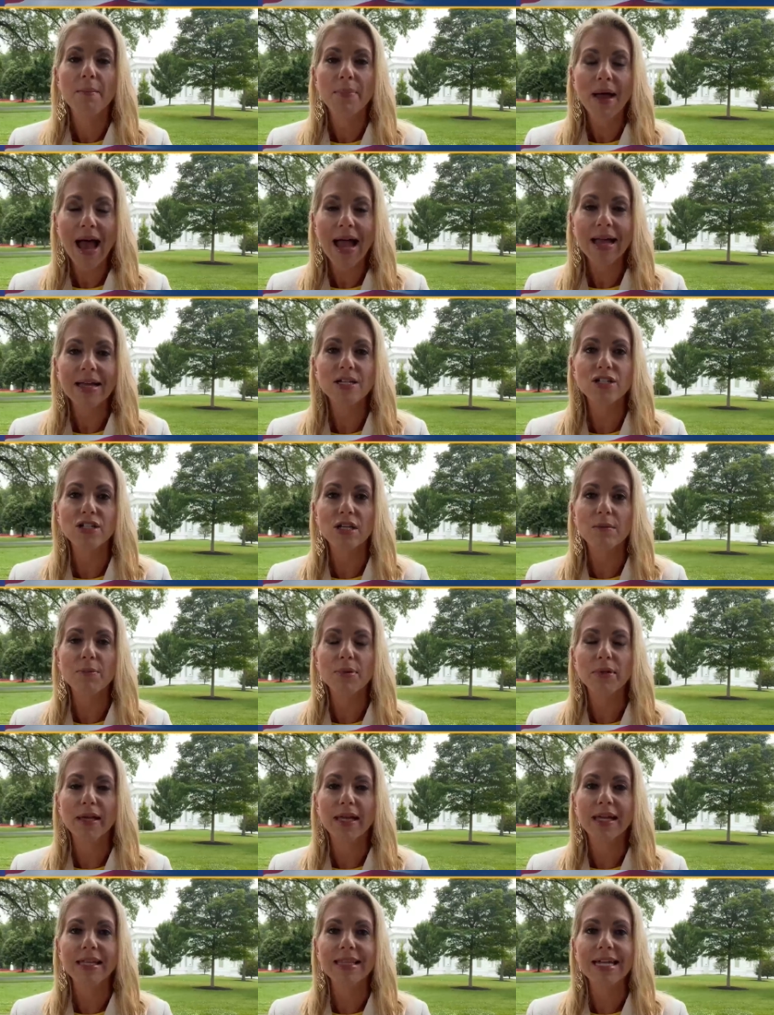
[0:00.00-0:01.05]
packaging
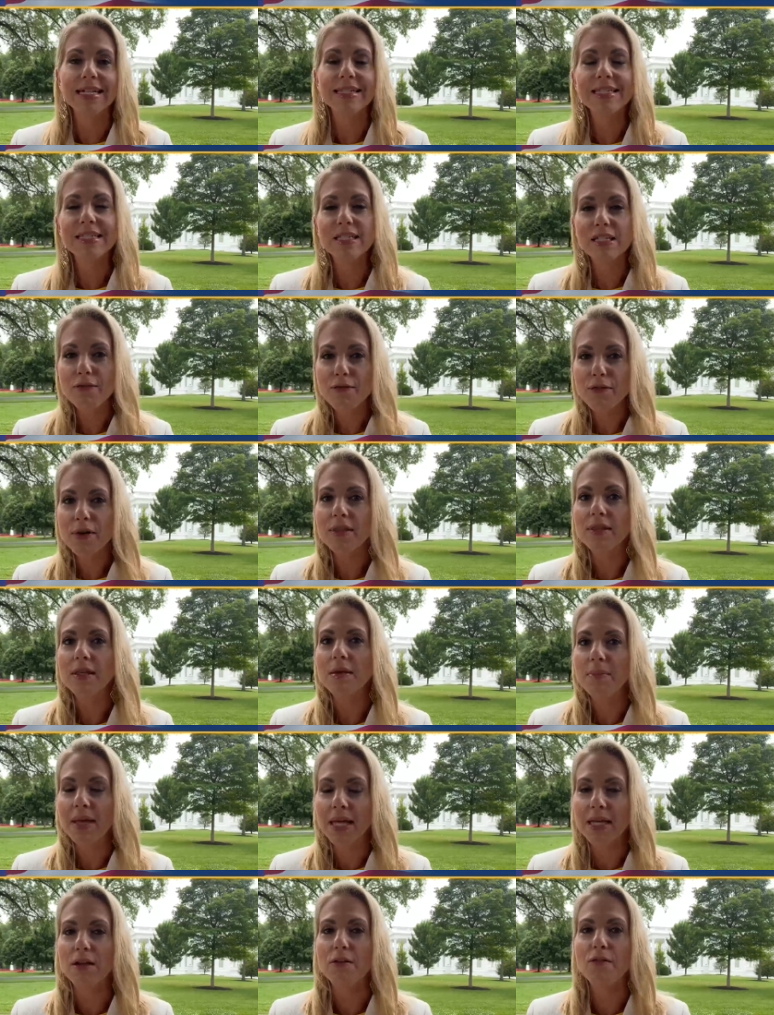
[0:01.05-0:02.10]
plant. That's different
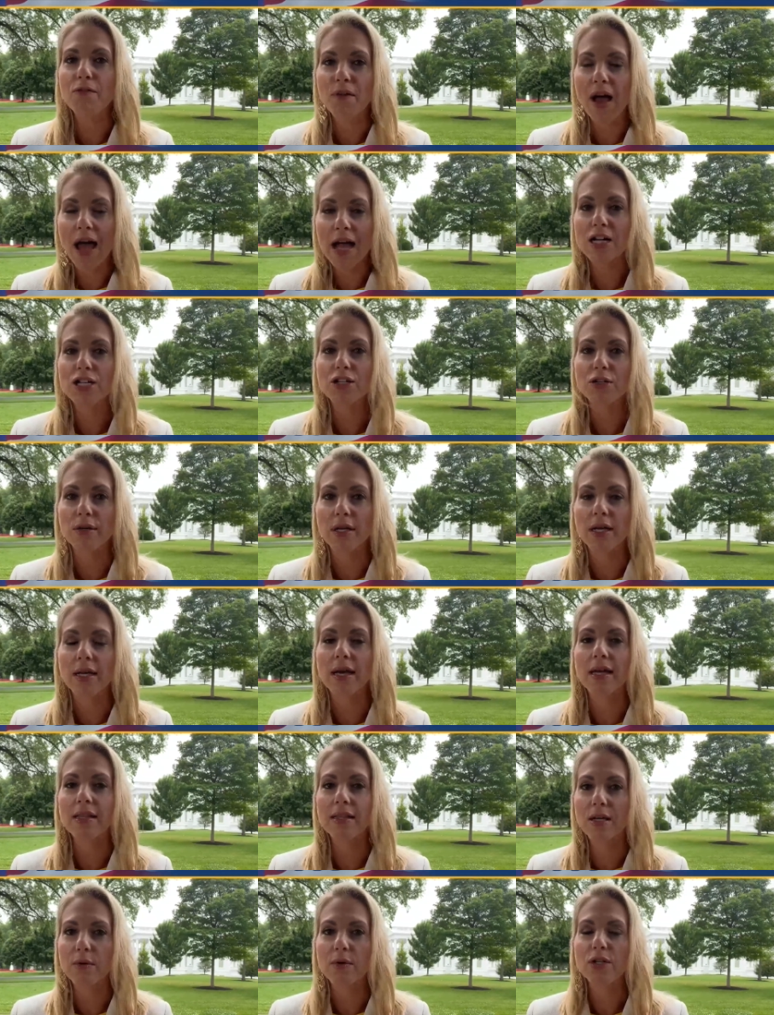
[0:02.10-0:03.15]
than manufacturing.
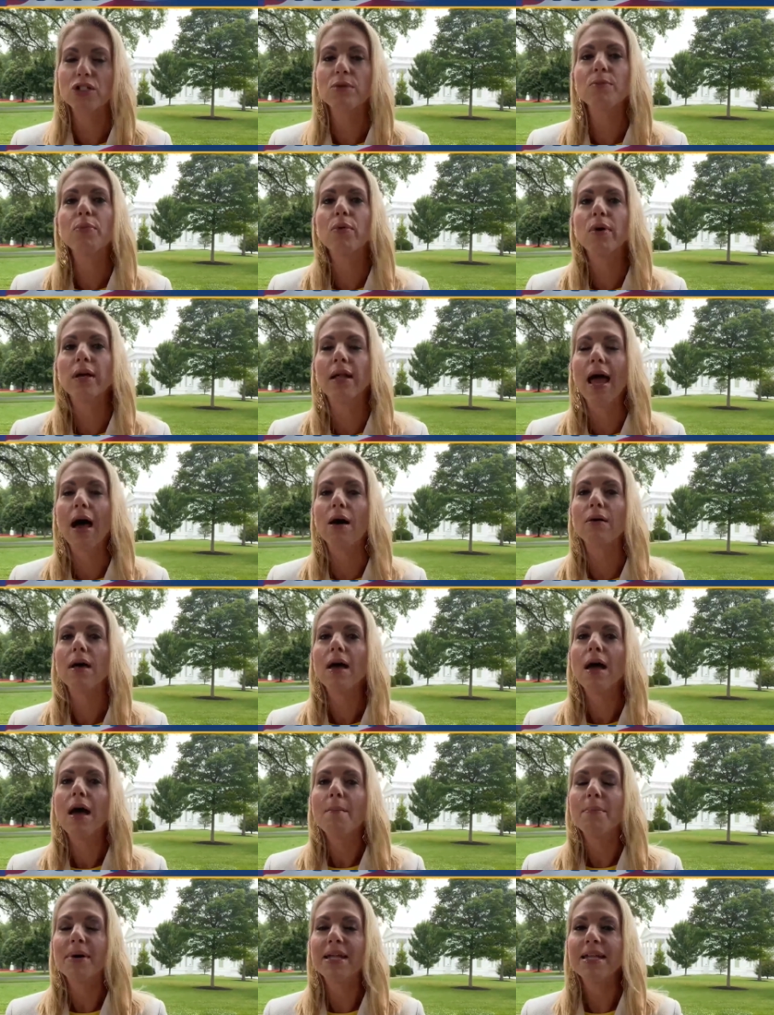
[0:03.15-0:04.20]
I think we should point out,
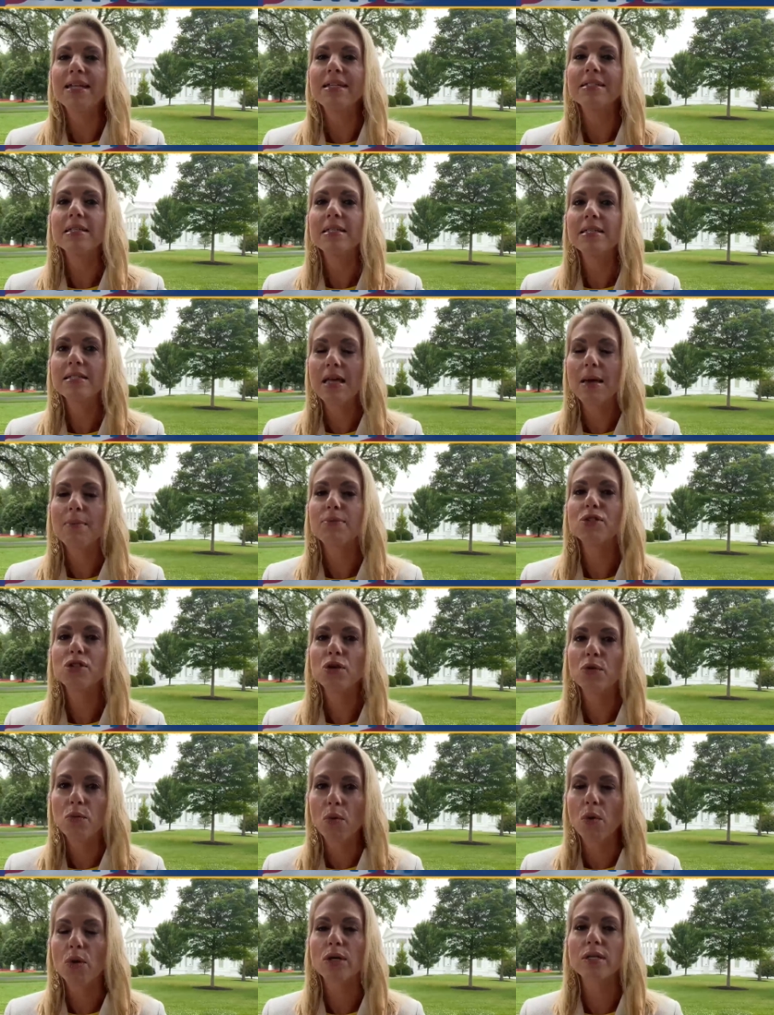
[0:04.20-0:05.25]
but it is a step
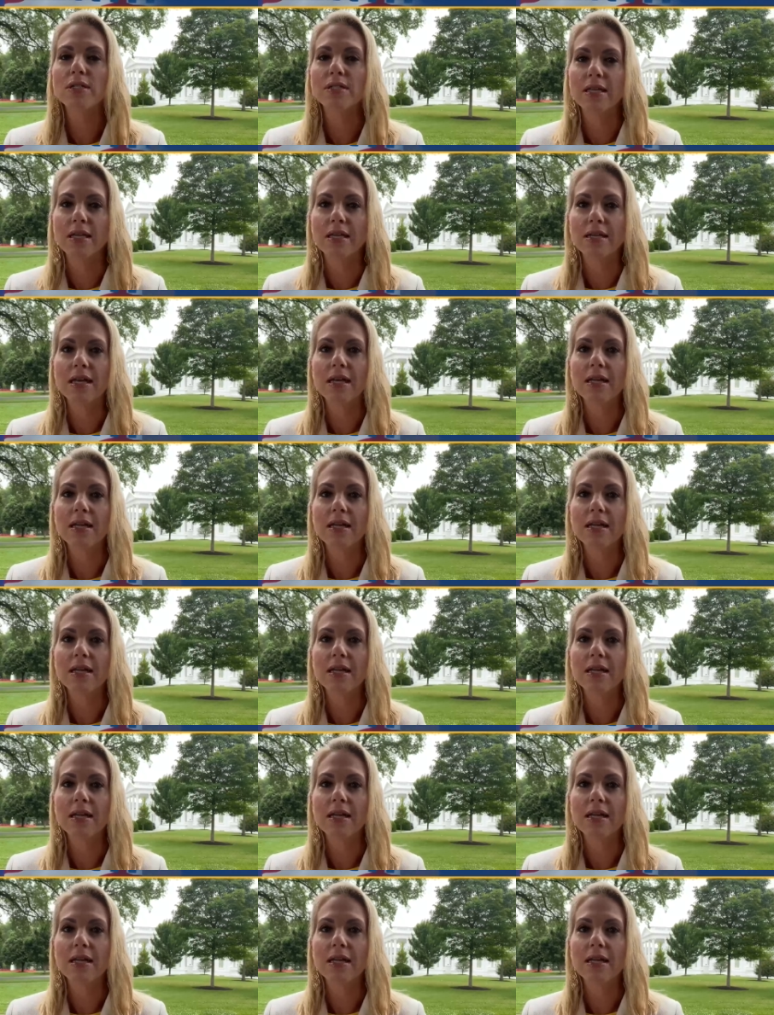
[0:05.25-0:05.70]
towards it.